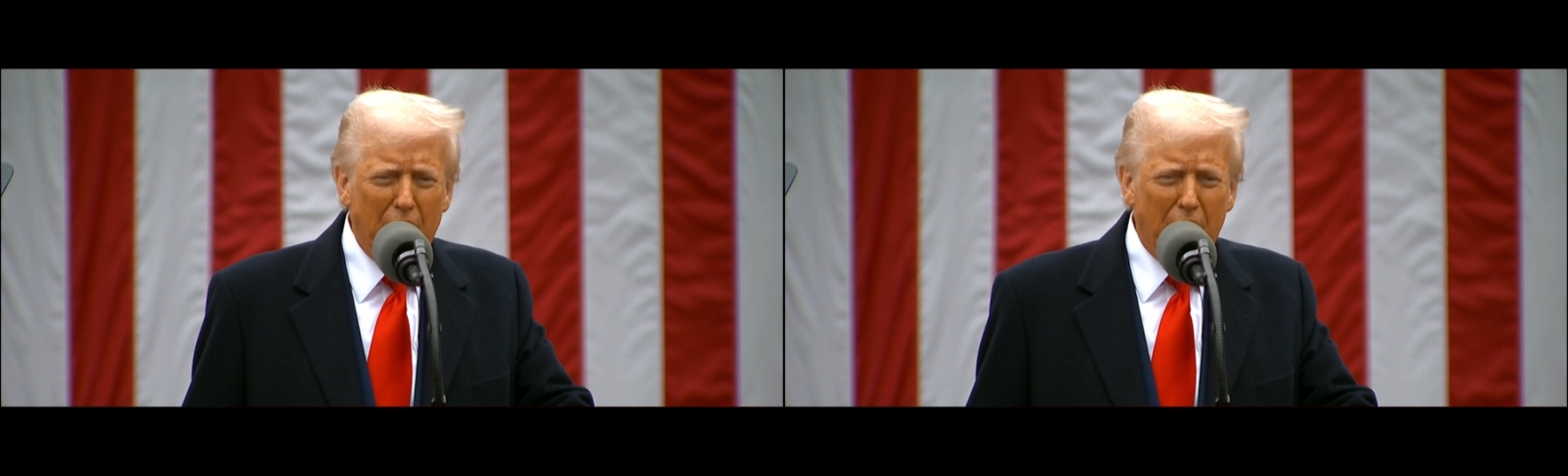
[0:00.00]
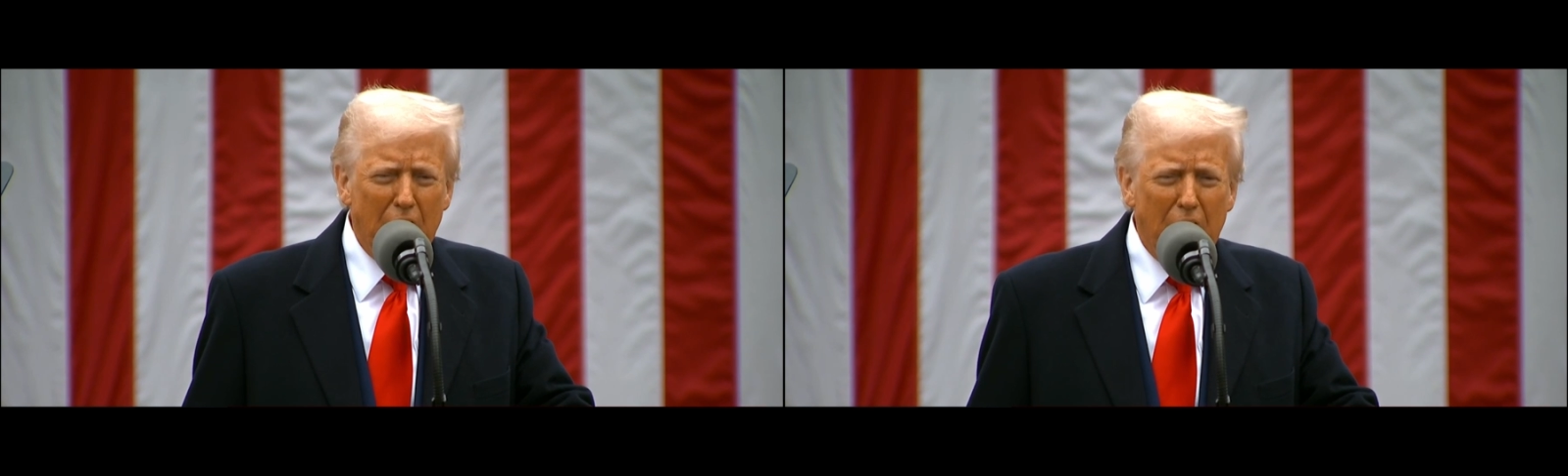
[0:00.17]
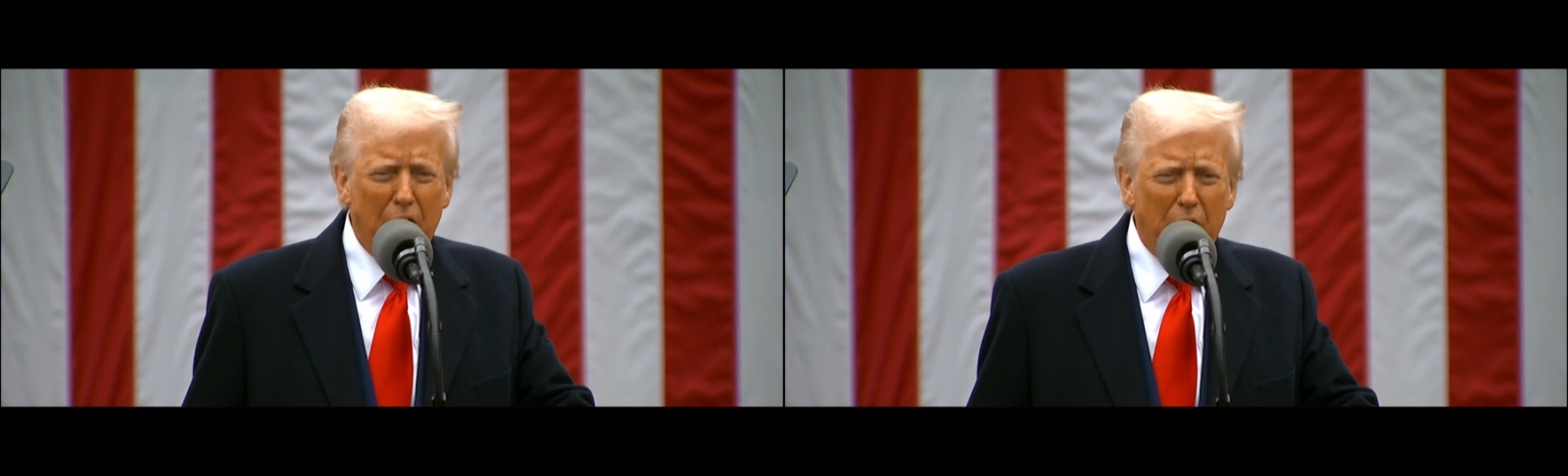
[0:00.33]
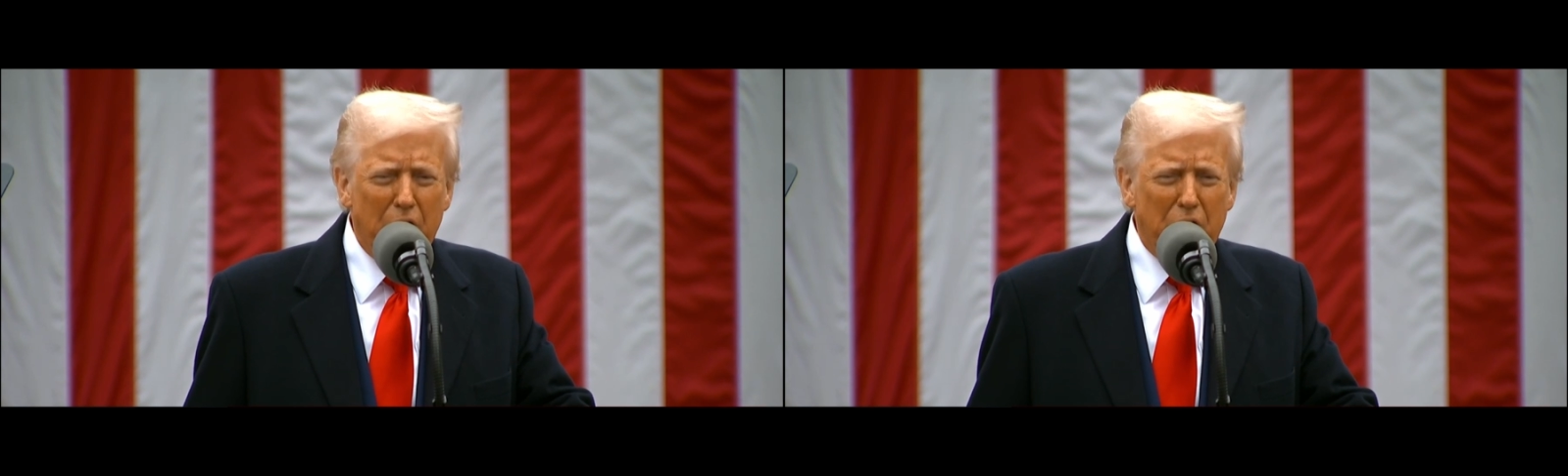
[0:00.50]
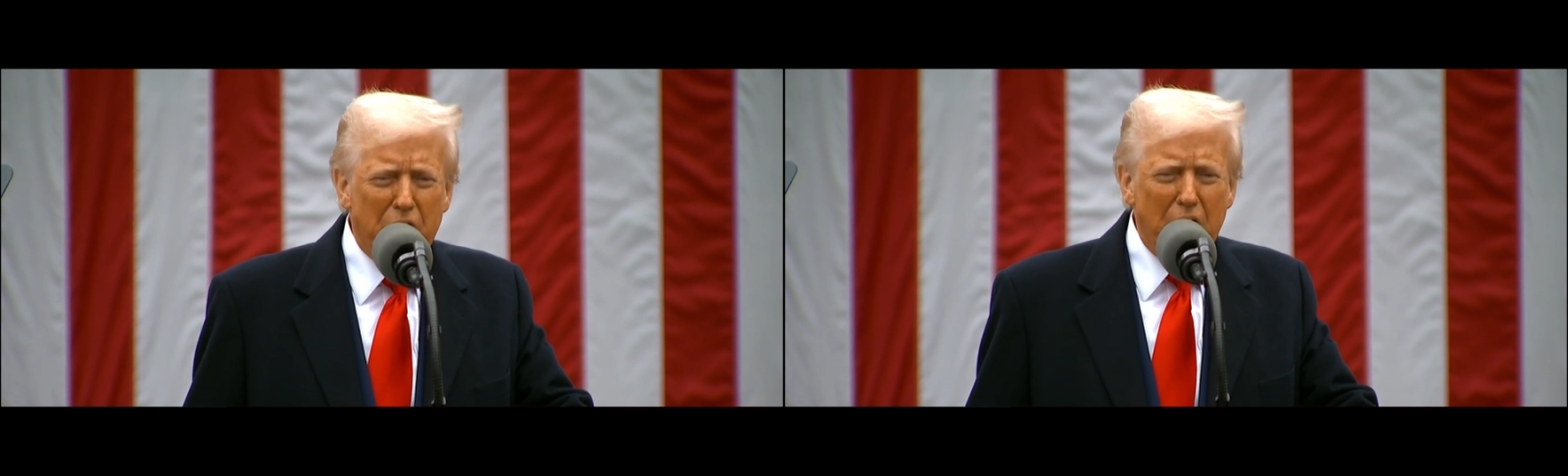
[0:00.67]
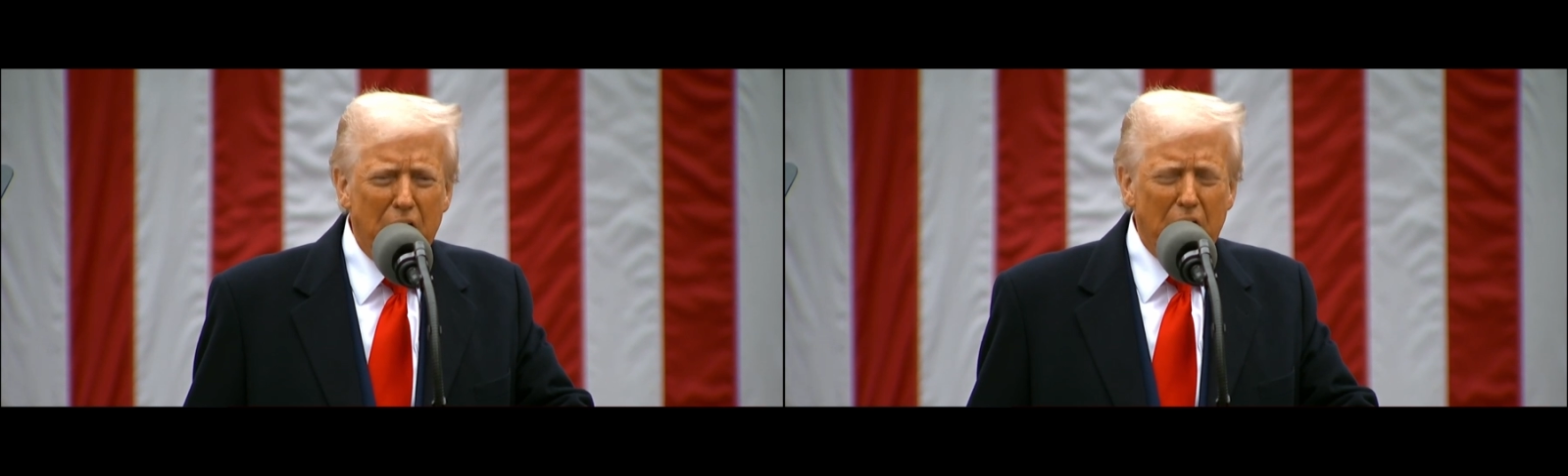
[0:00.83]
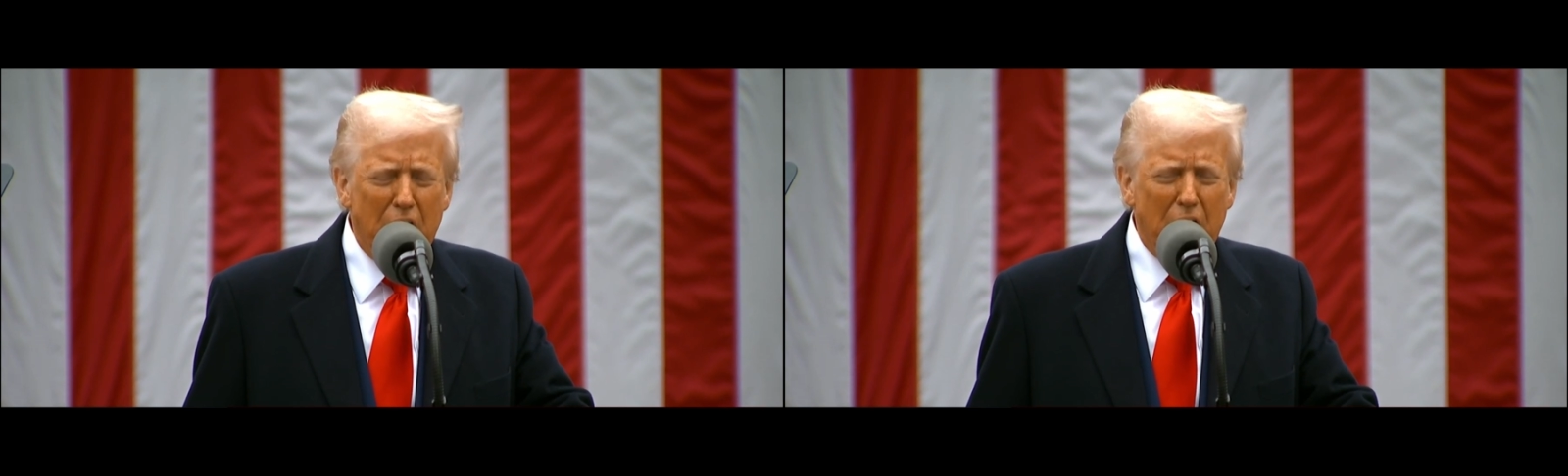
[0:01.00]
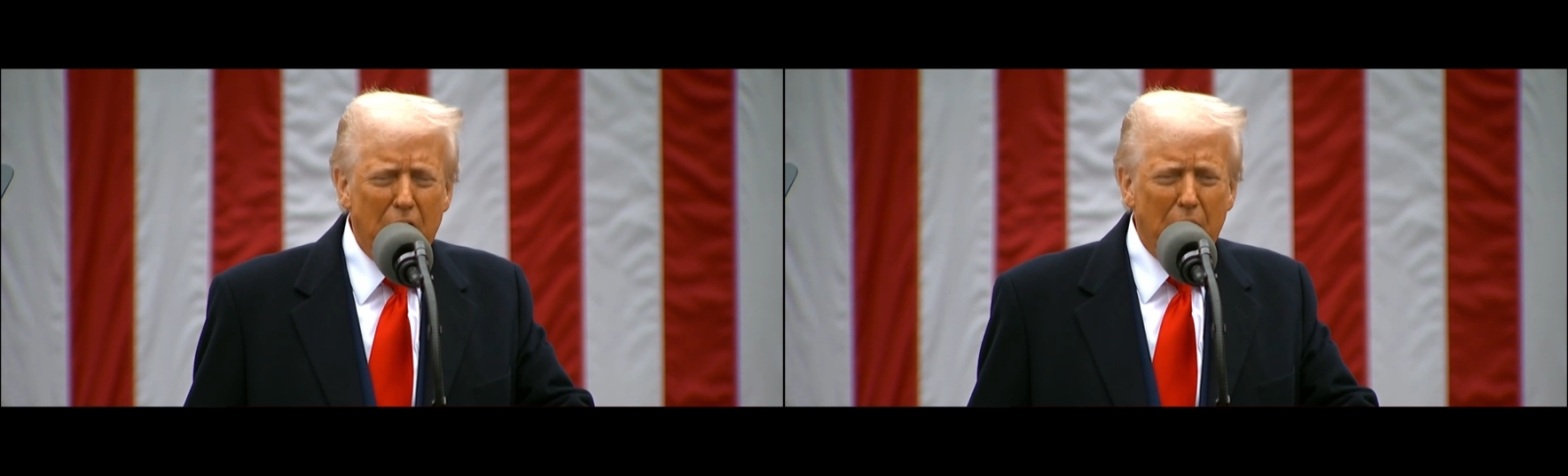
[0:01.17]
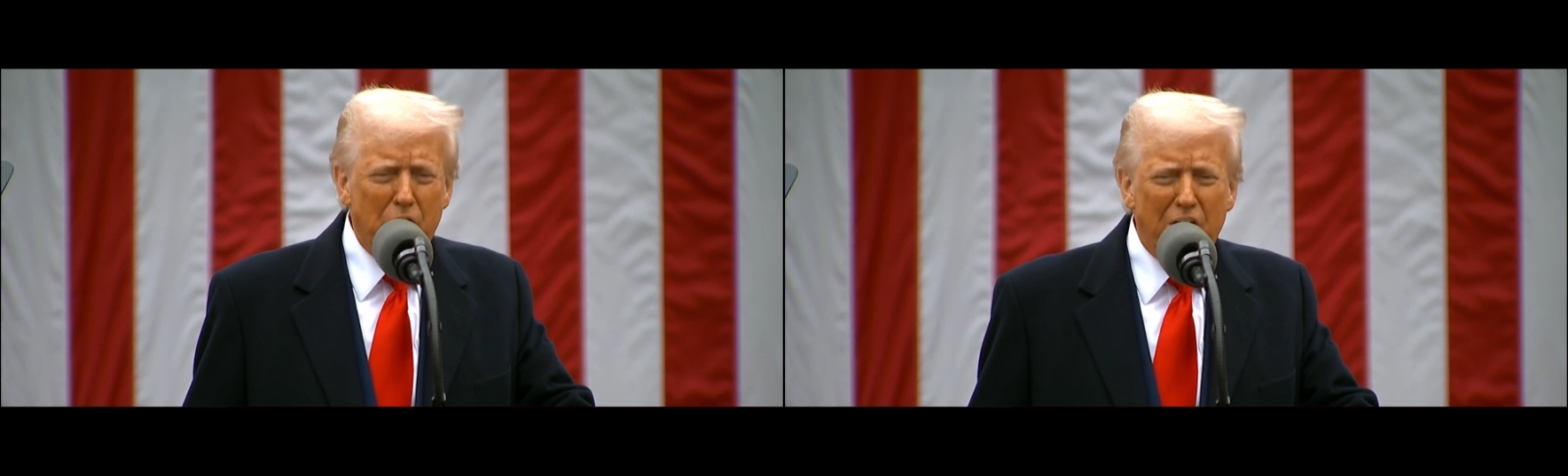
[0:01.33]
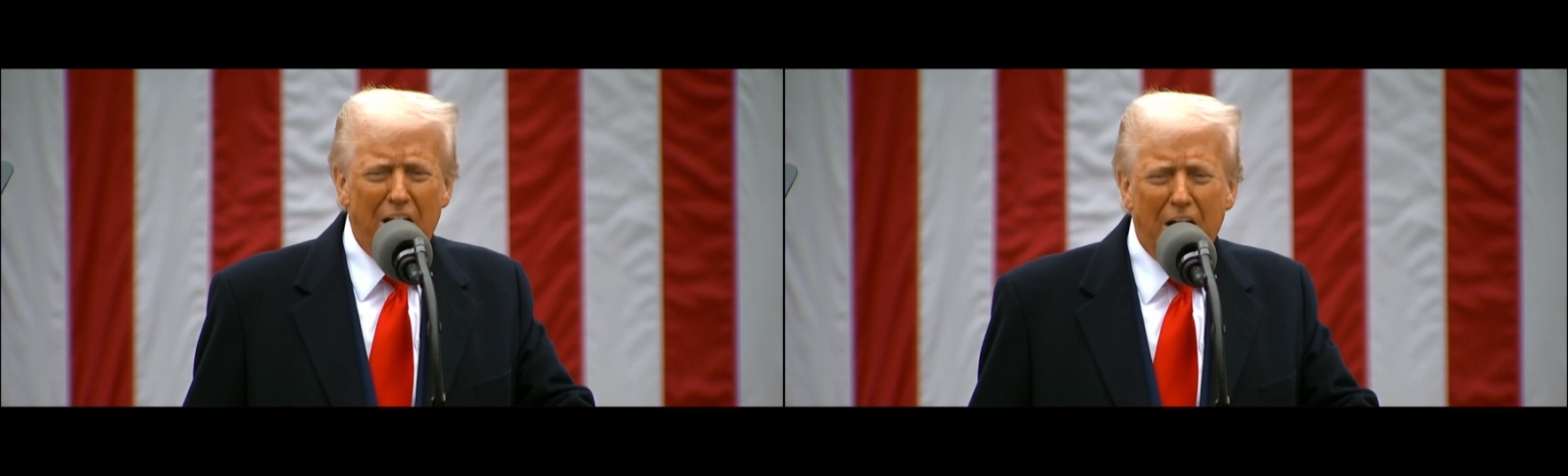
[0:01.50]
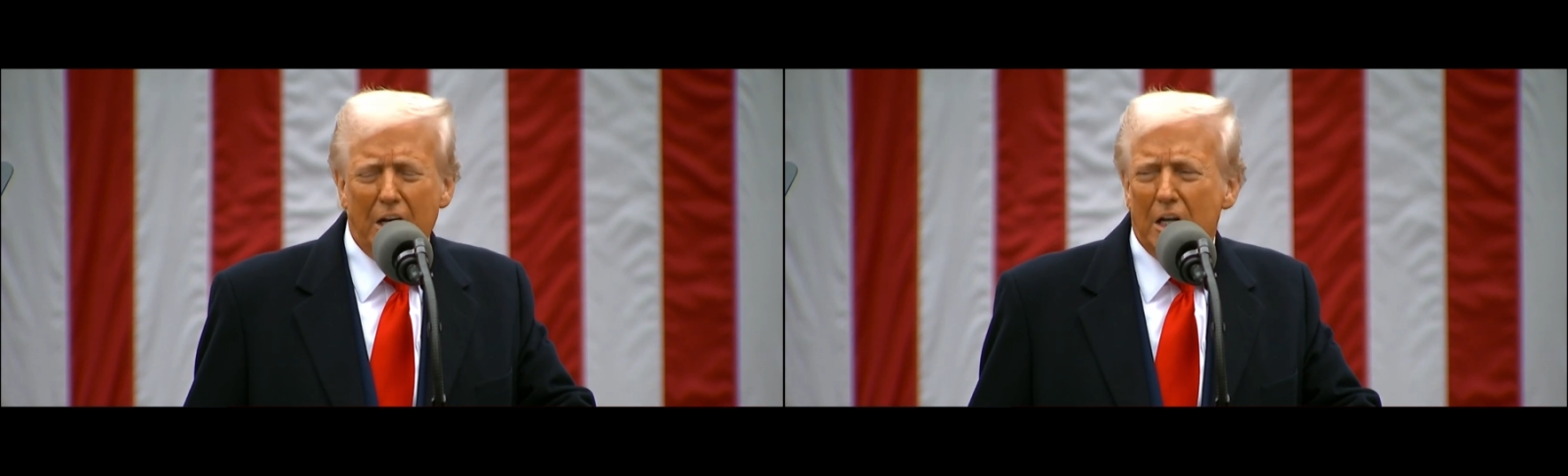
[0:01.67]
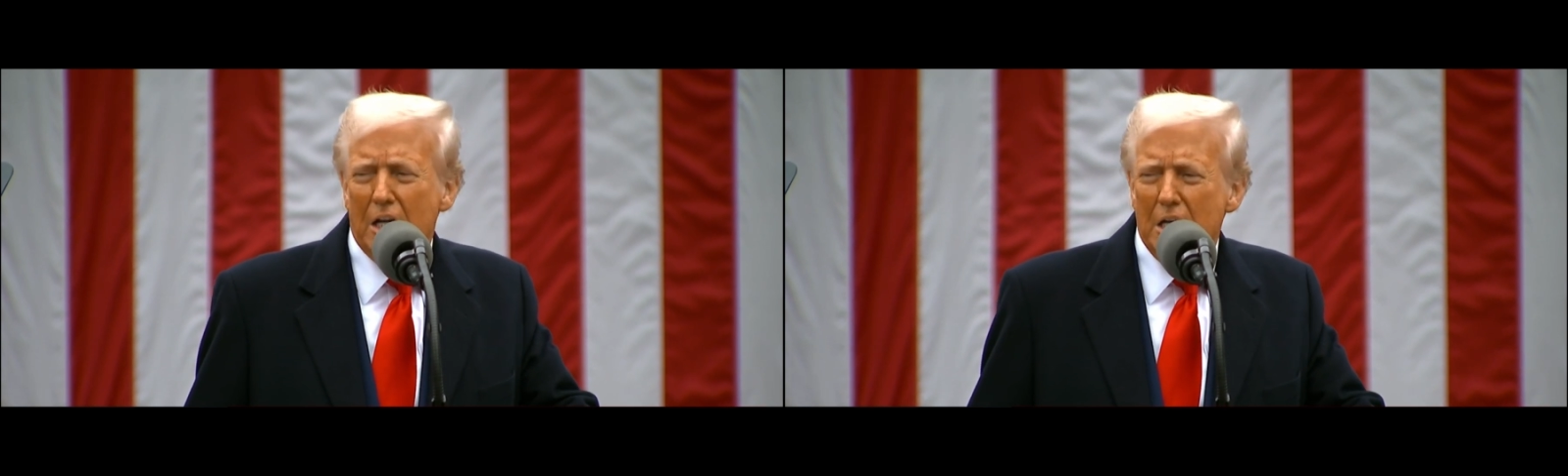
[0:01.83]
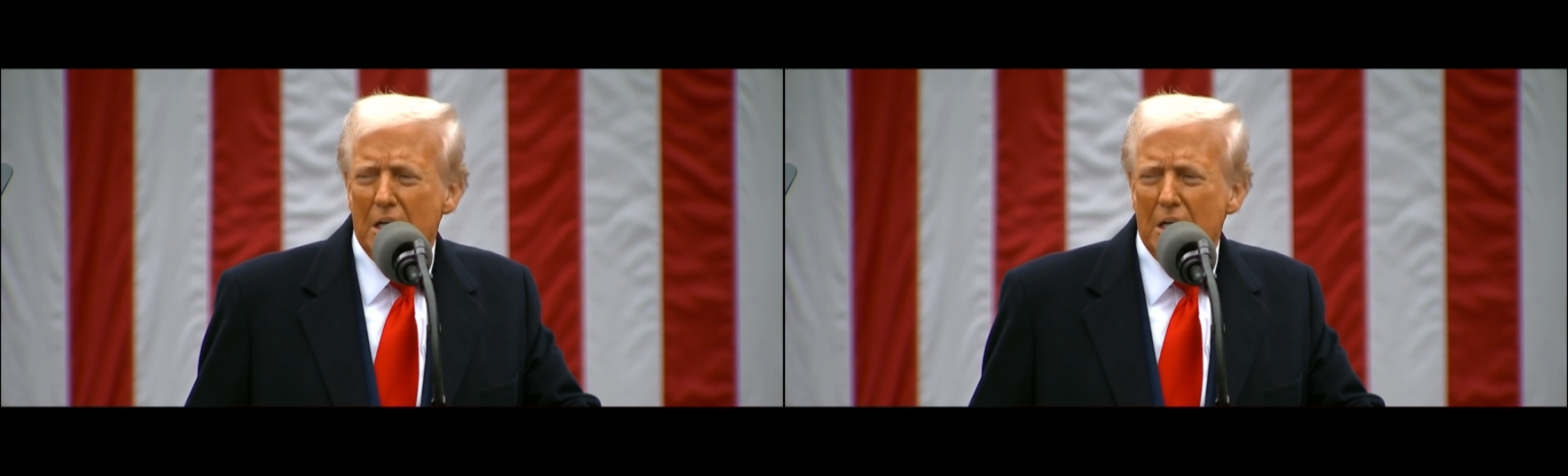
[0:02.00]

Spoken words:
our Congress and Senate